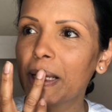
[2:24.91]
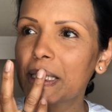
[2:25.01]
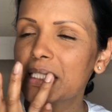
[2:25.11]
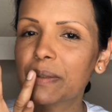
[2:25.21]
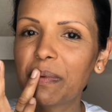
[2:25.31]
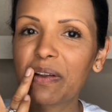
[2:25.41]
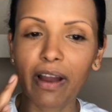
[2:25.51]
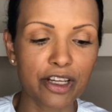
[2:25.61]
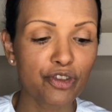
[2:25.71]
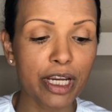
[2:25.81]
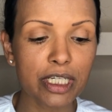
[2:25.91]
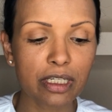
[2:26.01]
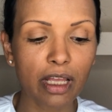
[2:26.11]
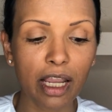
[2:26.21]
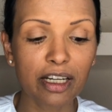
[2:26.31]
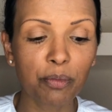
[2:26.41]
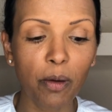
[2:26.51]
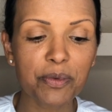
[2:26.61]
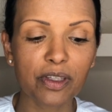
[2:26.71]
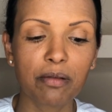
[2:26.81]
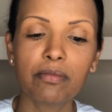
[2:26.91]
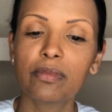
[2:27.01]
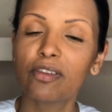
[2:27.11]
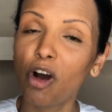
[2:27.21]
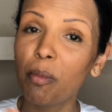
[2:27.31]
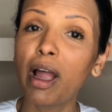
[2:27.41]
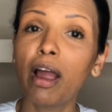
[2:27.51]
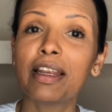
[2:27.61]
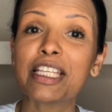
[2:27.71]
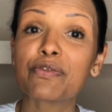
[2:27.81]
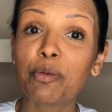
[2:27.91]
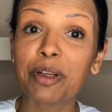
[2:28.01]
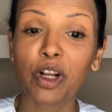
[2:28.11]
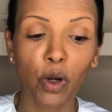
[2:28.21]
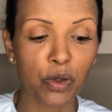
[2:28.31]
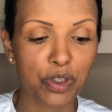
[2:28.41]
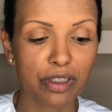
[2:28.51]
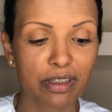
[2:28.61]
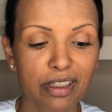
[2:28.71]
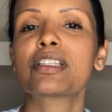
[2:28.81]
just a bit of hydration. I'm going to pop some on my eyelids for a bit of gloss.